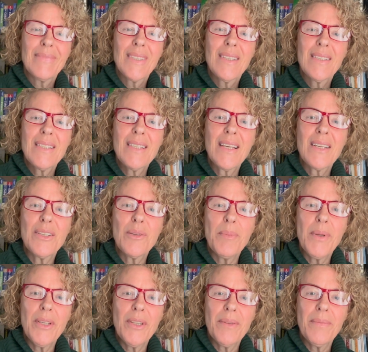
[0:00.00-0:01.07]
Second
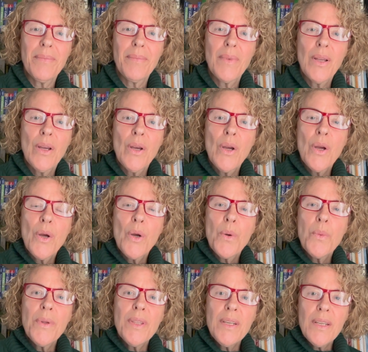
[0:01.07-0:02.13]
opinion
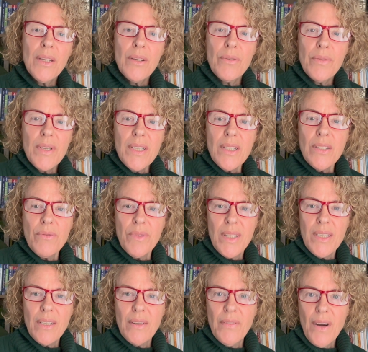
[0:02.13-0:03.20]
with an increased
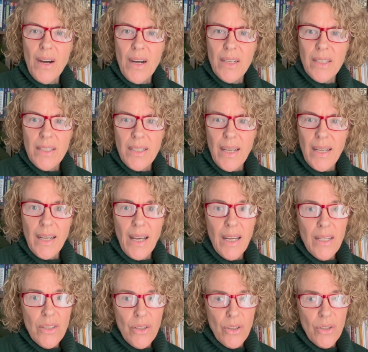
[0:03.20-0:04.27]
risk of heart attack
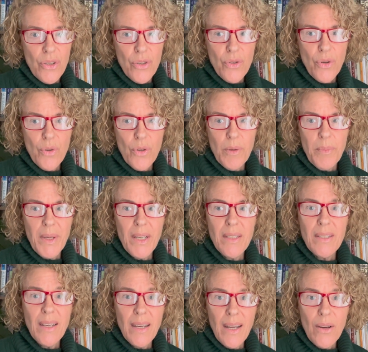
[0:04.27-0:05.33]
and or stroke
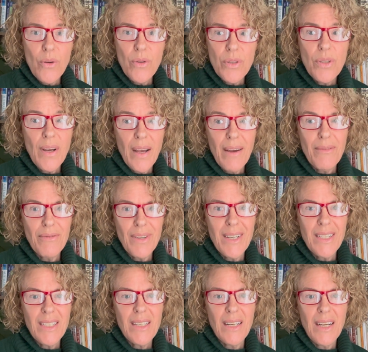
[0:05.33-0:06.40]
because I also have
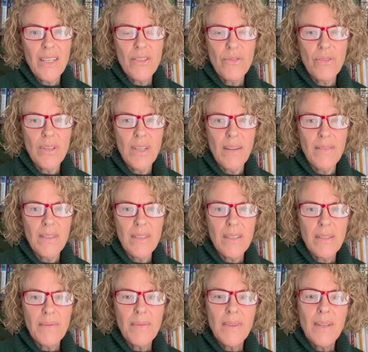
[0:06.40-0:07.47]
raised cholesterol
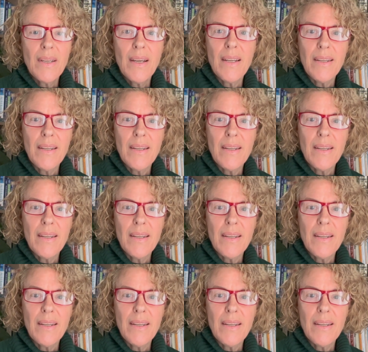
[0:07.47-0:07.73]
levels and